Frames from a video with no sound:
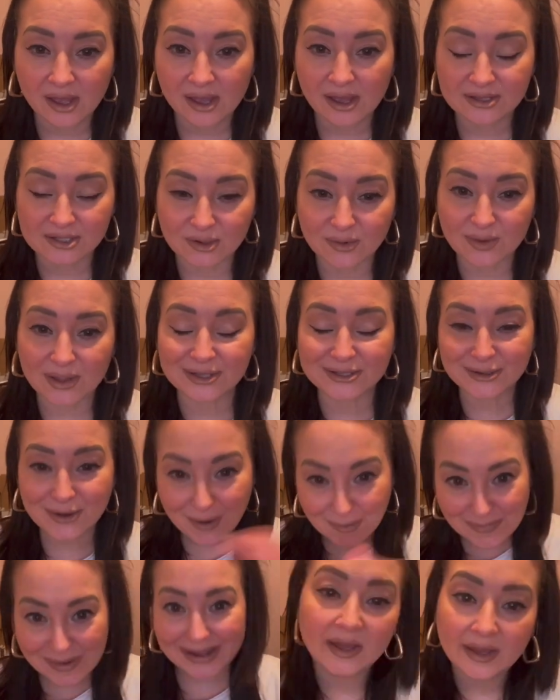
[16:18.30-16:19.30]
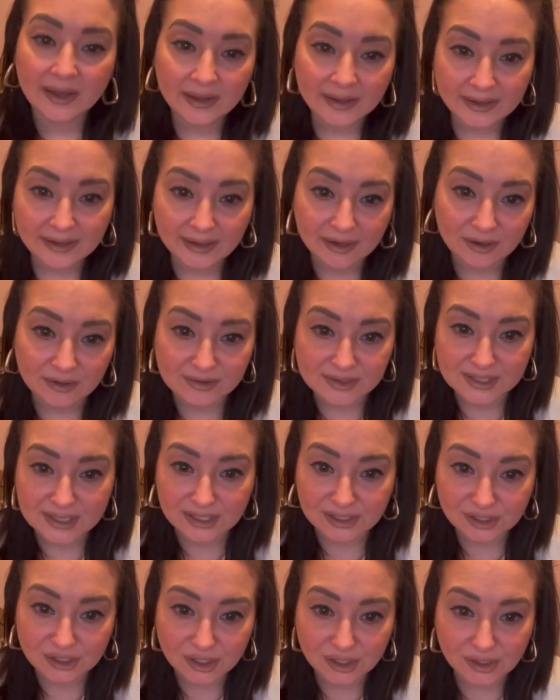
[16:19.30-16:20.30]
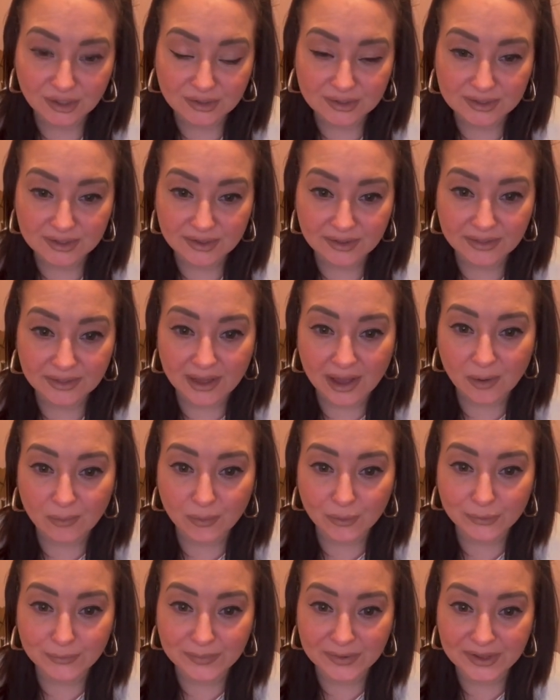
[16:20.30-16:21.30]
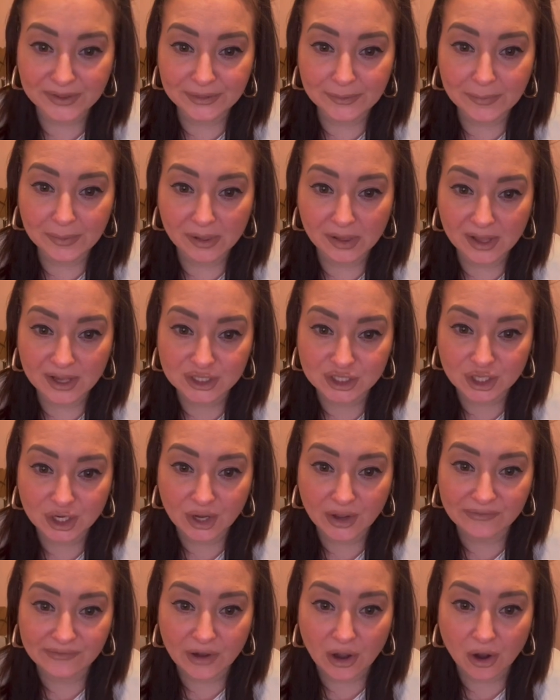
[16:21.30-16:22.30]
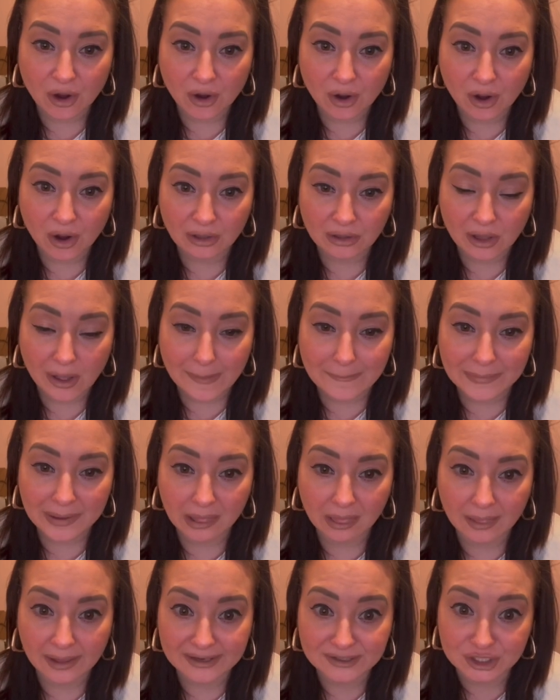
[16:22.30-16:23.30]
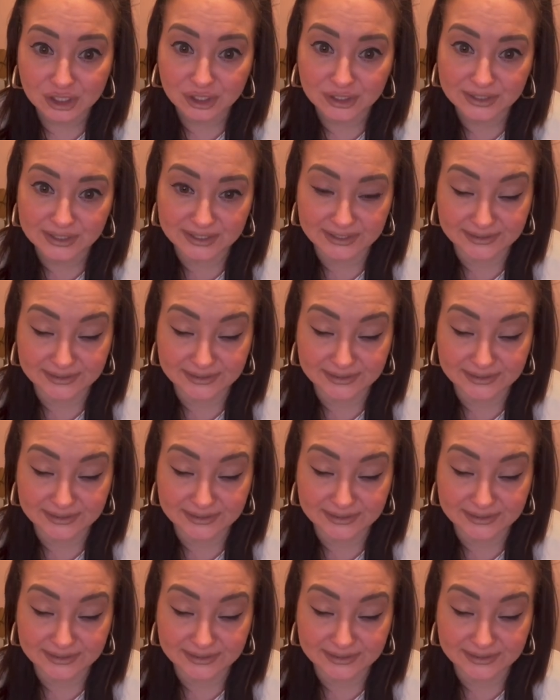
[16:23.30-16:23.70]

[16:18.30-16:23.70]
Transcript: So let's go back. He continued, that would be the pleasure of all pleasures.